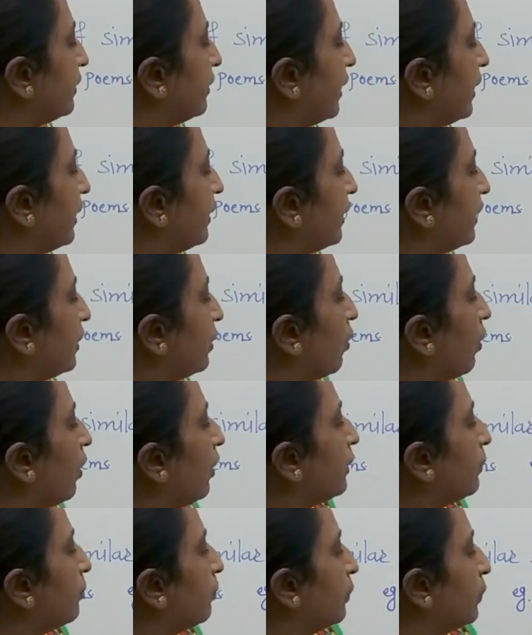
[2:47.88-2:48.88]
they did
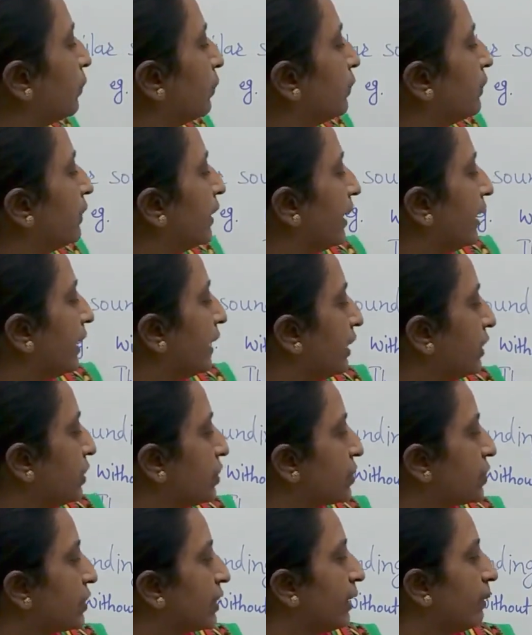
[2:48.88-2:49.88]
not move the
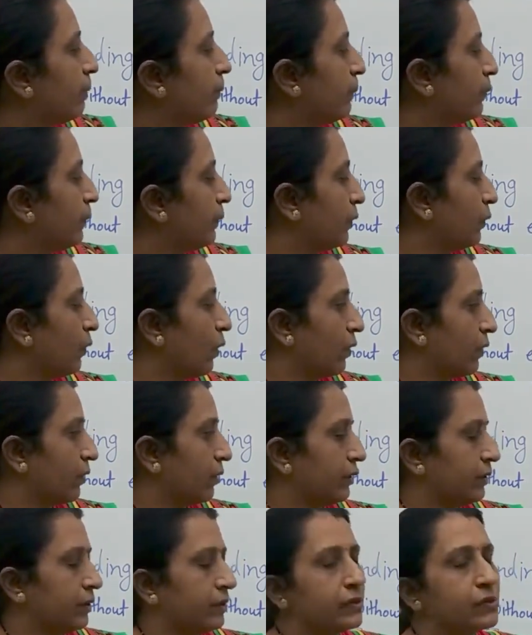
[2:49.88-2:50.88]
inch-cape
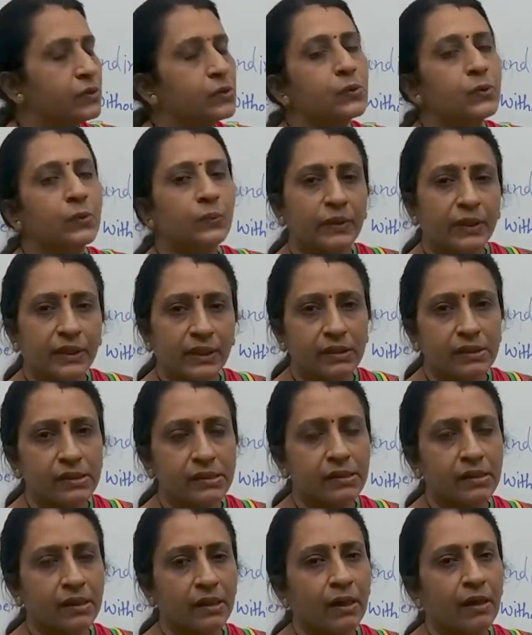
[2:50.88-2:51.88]
rock.
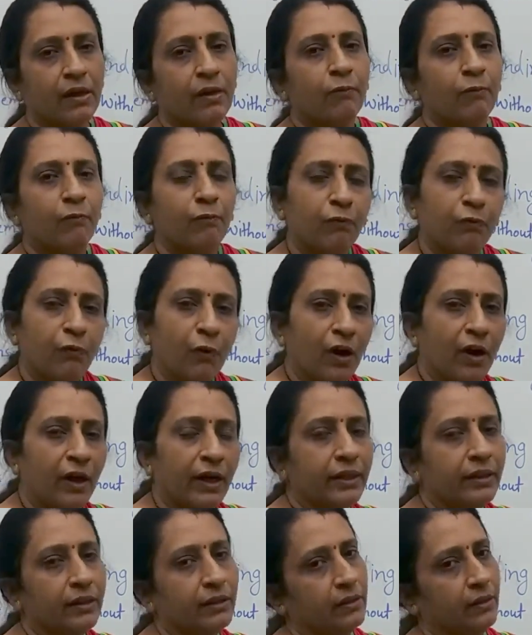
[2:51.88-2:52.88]
Students, for
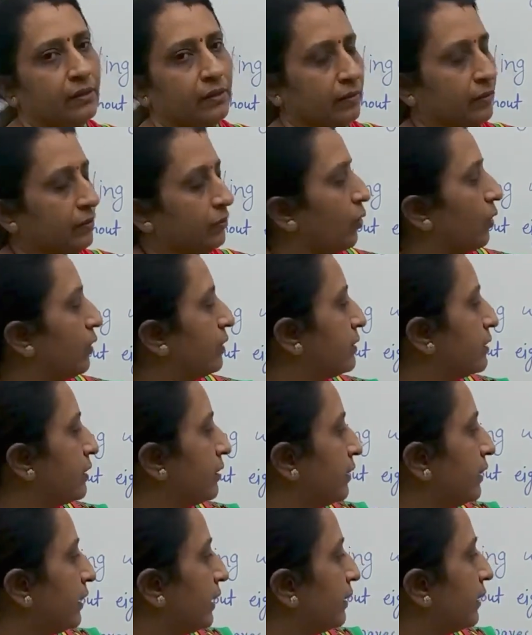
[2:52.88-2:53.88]

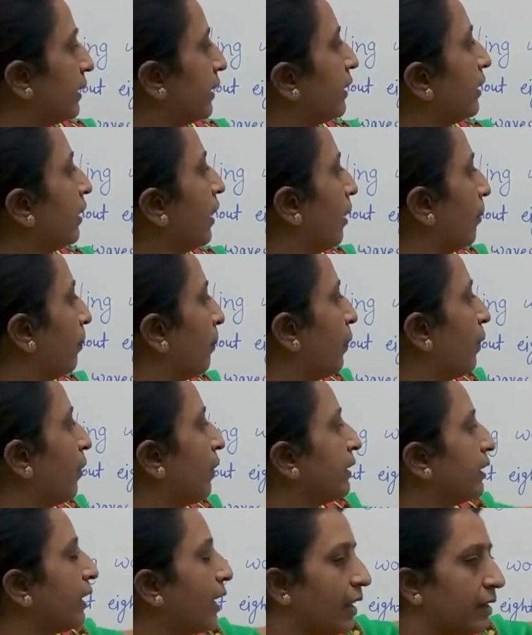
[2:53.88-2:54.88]
concentrating
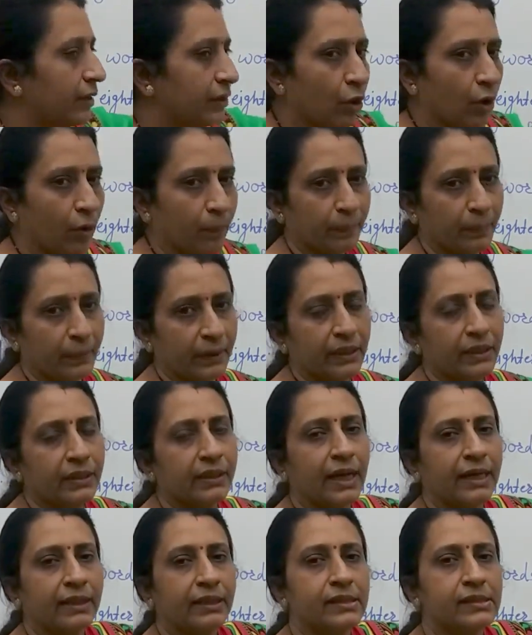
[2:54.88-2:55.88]
upon our topic,
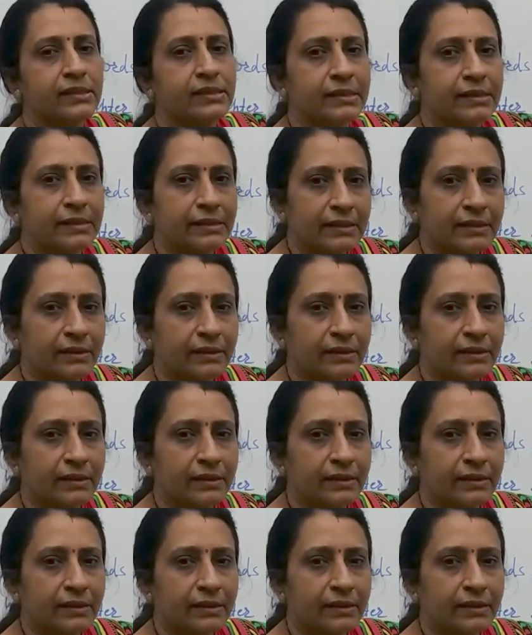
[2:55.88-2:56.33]
that is